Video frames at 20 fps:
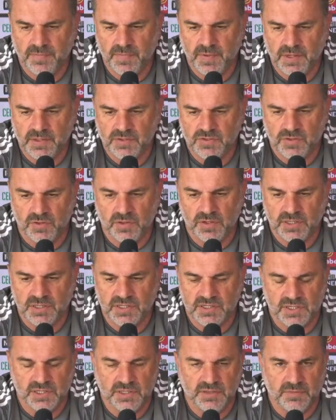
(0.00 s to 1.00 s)
and try and
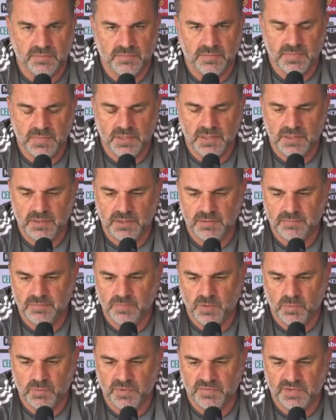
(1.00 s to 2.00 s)
exceed them.
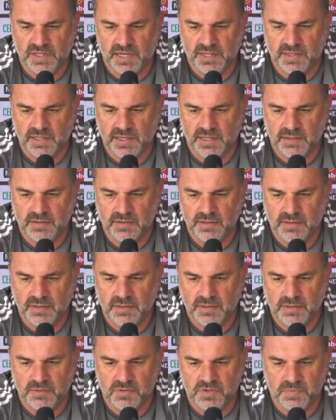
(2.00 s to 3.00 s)
When we've done that,
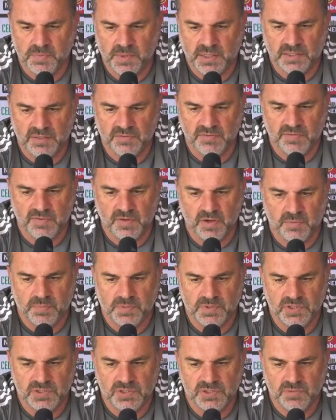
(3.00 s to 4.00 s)
irrespective of the
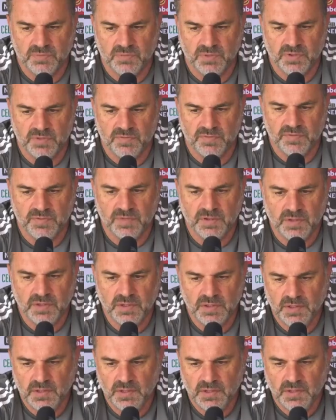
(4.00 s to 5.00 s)
opposition,
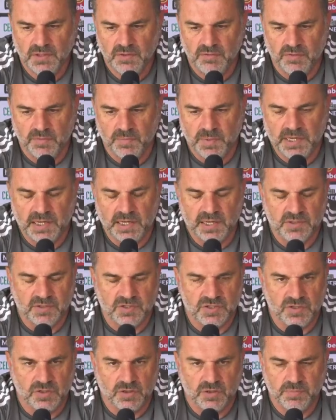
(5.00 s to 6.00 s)
we've been hard
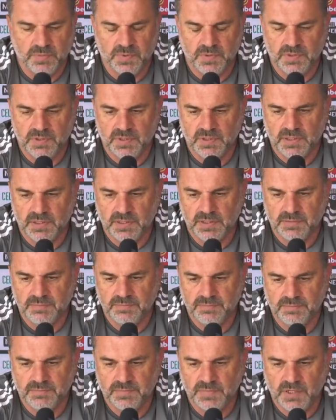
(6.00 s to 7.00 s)
to stop, and
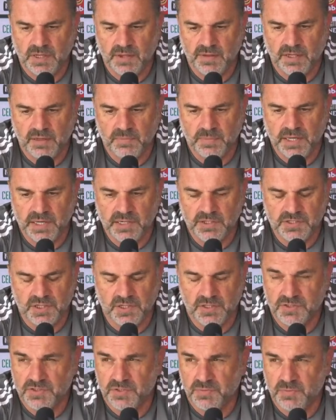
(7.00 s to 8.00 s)
you know, that'll be our challenge